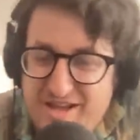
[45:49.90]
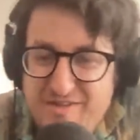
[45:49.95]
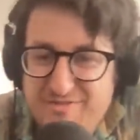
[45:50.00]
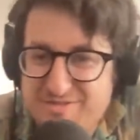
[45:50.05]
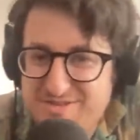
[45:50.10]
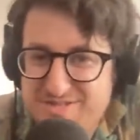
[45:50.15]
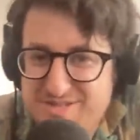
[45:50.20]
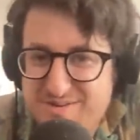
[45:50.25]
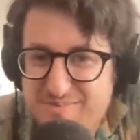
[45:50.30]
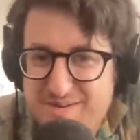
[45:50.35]
I've
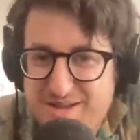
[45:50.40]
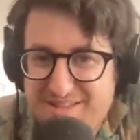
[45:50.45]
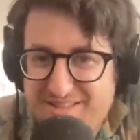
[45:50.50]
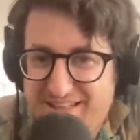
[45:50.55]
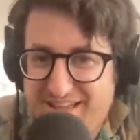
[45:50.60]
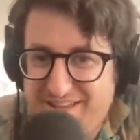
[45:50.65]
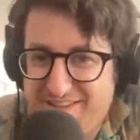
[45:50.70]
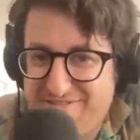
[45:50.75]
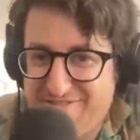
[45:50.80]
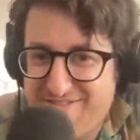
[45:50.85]
ever seen in my
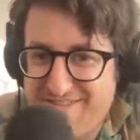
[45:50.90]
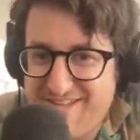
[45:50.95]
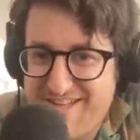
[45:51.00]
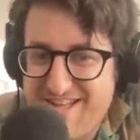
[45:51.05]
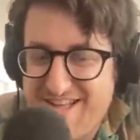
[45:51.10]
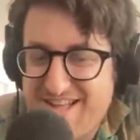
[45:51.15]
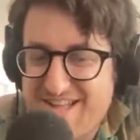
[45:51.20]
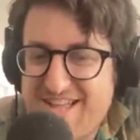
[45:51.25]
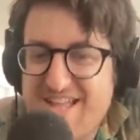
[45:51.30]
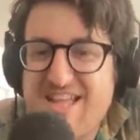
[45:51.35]
life.
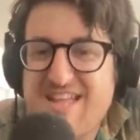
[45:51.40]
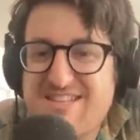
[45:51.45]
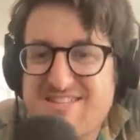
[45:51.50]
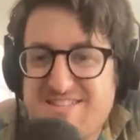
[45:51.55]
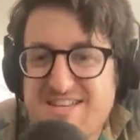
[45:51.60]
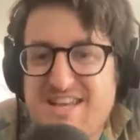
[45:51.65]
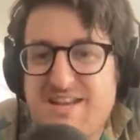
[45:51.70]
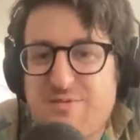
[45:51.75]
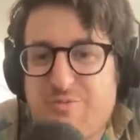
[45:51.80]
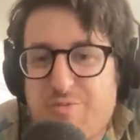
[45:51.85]

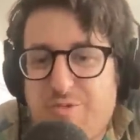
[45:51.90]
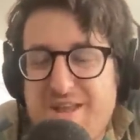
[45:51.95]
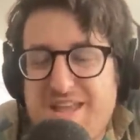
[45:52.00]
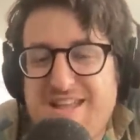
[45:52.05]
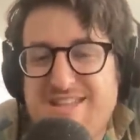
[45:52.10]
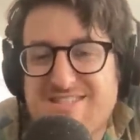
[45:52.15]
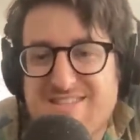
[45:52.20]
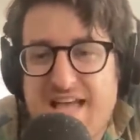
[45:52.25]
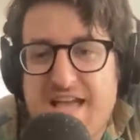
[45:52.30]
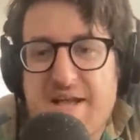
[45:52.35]
It's it
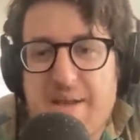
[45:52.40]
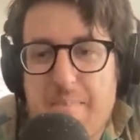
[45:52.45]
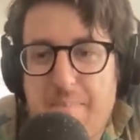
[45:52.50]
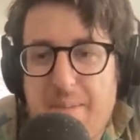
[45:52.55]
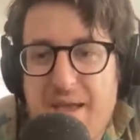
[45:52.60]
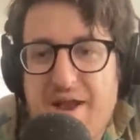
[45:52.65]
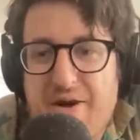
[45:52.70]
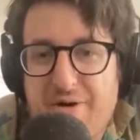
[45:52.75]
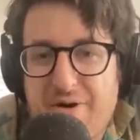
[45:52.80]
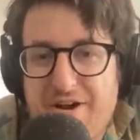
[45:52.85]
reads like a
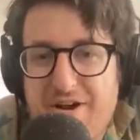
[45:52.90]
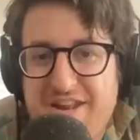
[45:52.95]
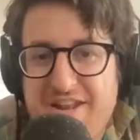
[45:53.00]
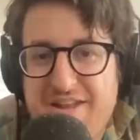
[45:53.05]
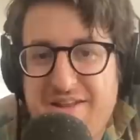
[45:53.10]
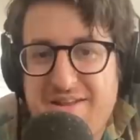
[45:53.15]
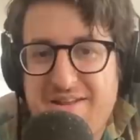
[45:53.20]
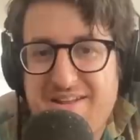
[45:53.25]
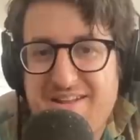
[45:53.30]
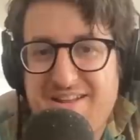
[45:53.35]
it's
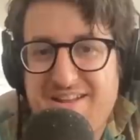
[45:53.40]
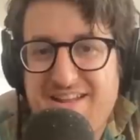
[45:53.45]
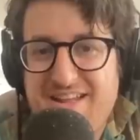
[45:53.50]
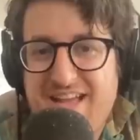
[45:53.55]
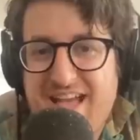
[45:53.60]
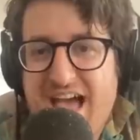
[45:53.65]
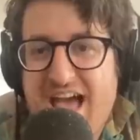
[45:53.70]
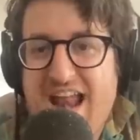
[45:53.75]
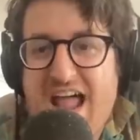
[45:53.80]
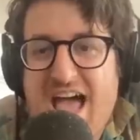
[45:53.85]
parody. Awesome.
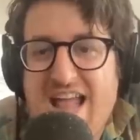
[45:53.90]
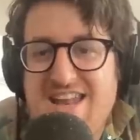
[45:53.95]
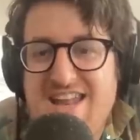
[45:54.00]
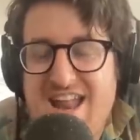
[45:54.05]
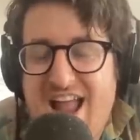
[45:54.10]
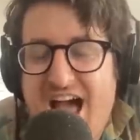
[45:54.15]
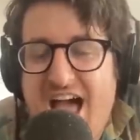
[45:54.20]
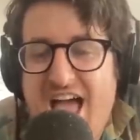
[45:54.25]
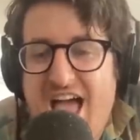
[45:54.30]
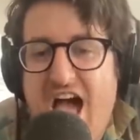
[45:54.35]
And I
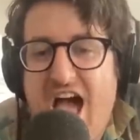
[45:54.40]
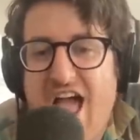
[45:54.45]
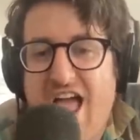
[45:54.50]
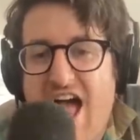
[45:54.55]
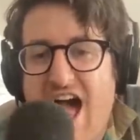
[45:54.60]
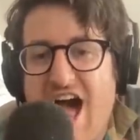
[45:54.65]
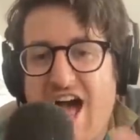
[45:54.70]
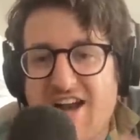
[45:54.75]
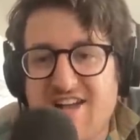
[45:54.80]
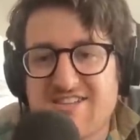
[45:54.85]
did I,
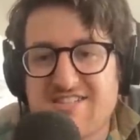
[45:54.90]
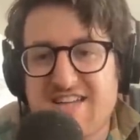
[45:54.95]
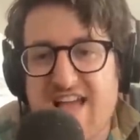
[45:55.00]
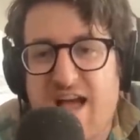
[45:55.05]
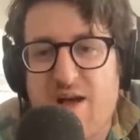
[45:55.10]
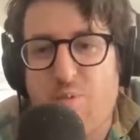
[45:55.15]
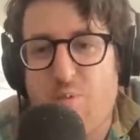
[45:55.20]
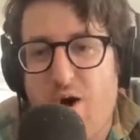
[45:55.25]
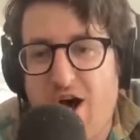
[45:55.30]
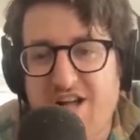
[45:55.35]
I
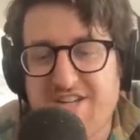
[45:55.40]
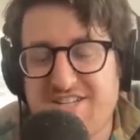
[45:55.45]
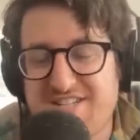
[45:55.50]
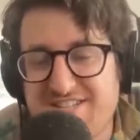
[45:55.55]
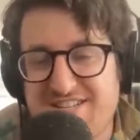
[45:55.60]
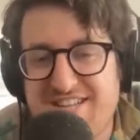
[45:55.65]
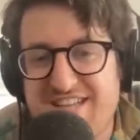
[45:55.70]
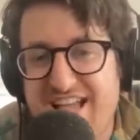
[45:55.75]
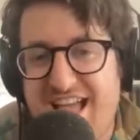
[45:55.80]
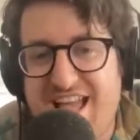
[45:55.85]
honestly I watched
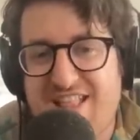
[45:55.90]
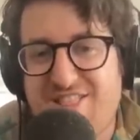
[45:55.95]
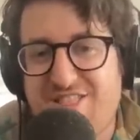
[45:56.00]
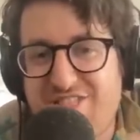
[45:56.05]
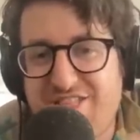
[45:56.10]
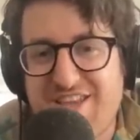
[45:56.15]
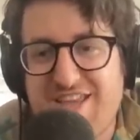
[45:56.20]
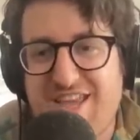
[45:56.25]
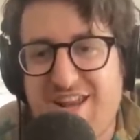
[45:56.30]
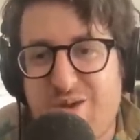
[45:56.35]
it to the
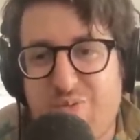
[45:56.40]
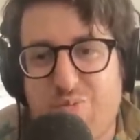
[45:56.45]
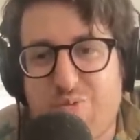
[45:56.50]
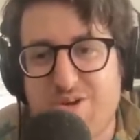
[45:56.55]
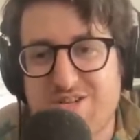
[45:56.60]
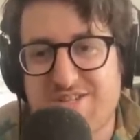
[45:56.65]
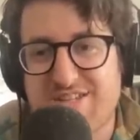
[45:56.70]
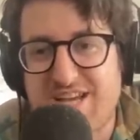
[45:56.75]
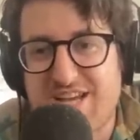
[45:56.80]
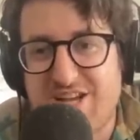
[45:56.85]
end thinking it
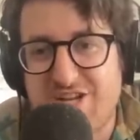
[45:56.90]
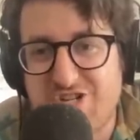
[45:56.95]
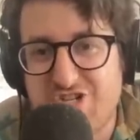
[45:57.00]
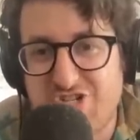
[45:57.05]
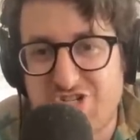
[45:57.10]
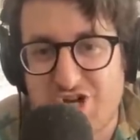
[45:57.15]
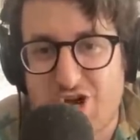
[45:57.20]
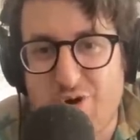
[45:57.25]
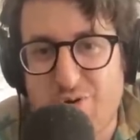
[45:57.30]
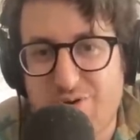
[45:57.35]
was like a
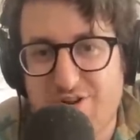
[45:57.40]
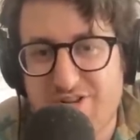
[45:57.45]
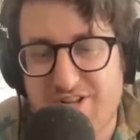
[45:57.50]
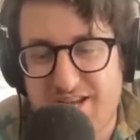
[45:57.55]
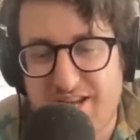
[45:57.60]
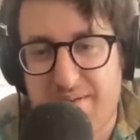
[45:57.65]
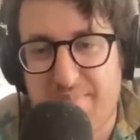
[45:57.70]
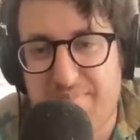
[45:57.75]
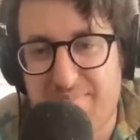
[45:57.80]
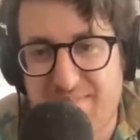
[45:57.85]
joke,
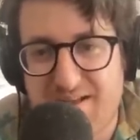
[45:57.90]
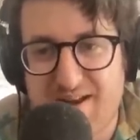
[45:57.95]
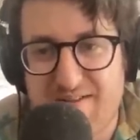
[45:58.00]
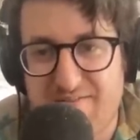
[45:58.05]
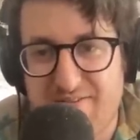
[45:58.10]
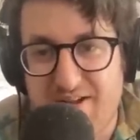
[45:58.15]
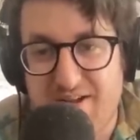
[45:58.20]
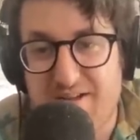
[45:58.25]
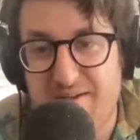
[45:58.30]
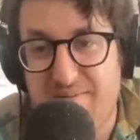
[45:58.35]
like a
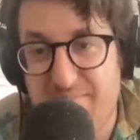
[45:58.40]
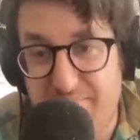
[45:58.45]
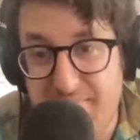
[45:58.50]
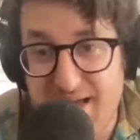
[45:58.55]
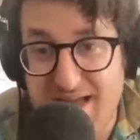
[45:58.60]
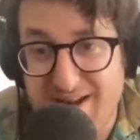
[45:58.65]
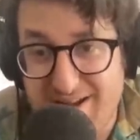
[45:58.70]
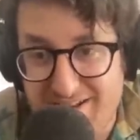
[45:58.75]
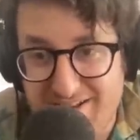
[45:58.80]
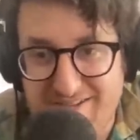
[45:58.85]
kind of a
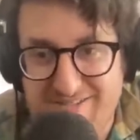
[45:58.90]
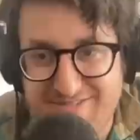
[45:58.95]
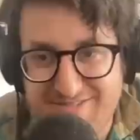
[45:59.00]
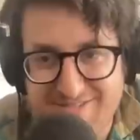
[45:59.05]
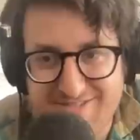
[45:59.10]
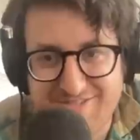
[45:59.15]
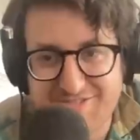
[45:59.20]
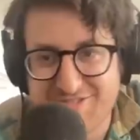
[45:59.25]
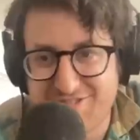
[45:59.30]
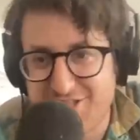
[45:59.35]
meta
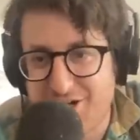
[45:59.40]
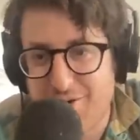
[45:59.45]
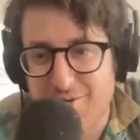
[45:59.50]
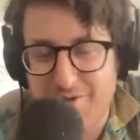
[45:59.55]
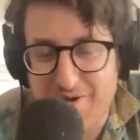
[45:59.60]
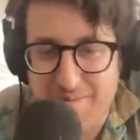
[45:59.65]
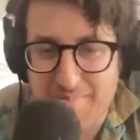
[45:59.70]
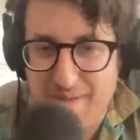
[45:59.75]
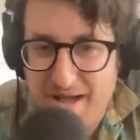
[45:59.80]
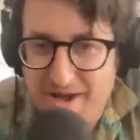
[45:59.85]

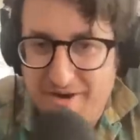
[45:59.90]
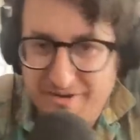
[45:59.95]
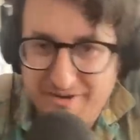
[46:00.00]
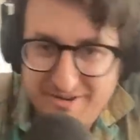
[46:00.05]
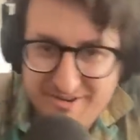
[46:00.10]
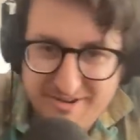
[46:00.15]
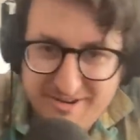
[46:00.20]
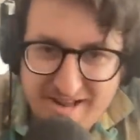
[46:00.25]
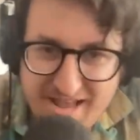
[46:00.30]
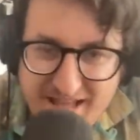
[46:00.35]
joke
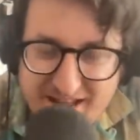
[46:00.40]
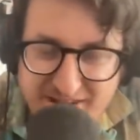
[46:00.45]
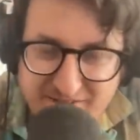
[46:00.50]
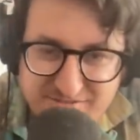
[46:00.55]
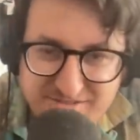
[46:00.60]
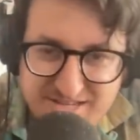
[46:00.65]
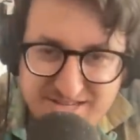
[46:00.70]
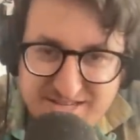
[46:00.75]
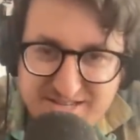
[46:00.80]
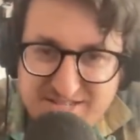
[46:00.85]
about
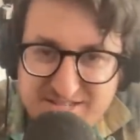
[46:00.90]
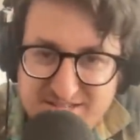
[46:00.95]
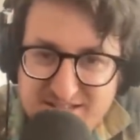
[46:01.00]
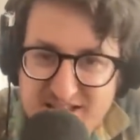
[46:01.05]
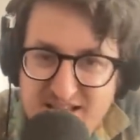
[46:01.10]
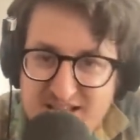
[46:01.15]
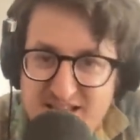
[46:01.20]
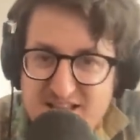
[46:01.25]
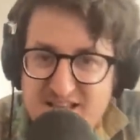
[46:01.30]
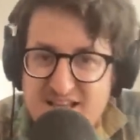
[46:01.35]
NFTs.
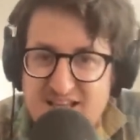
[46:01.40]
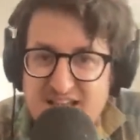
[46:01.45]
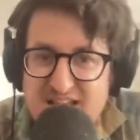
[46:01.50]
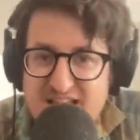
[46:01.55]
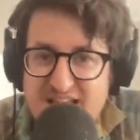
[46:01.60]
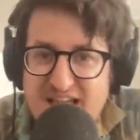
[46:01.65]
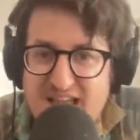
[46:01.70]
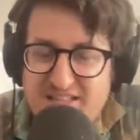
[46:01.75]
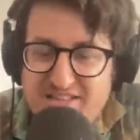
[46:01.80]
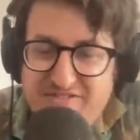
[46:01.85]

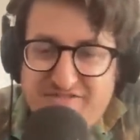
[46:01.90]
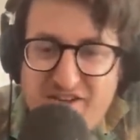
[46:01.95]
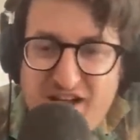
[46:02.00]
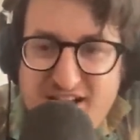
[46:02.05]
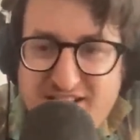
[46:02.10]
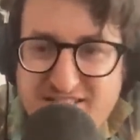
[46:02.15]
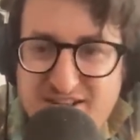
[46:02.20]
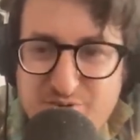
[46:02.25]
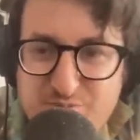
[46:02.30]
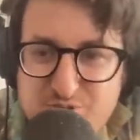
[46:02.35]
And the
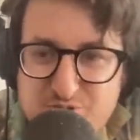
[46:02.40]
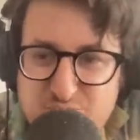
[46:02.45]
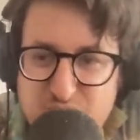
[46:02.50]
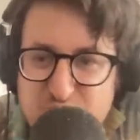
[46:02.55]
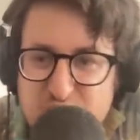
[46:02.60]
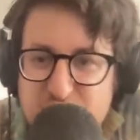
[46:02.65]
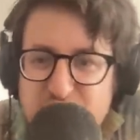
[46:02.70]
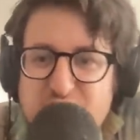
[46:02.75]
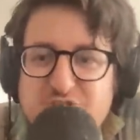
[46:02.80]
fact that it was